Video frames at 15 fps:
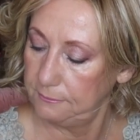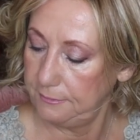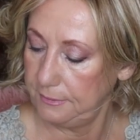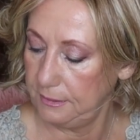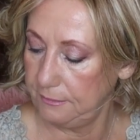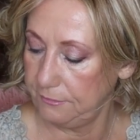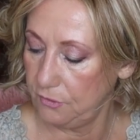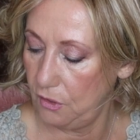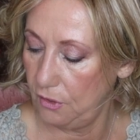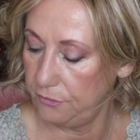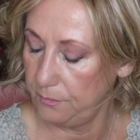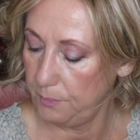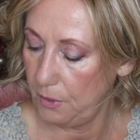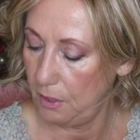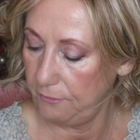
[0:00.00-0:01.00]
I think it's
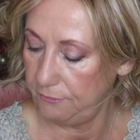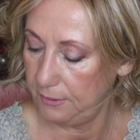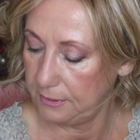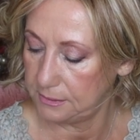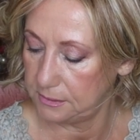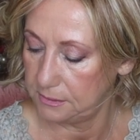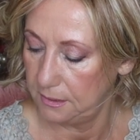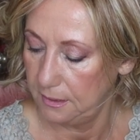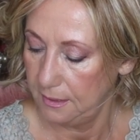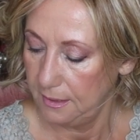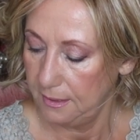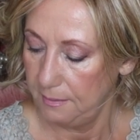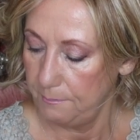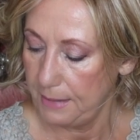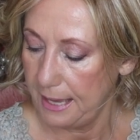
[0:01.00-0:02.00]
called the Perfect
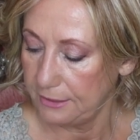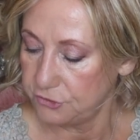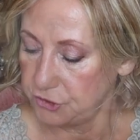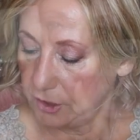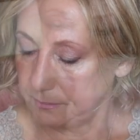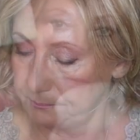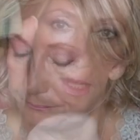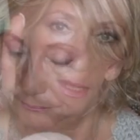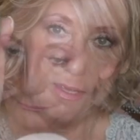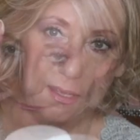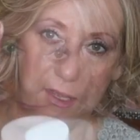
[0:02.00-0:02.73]
Matcha.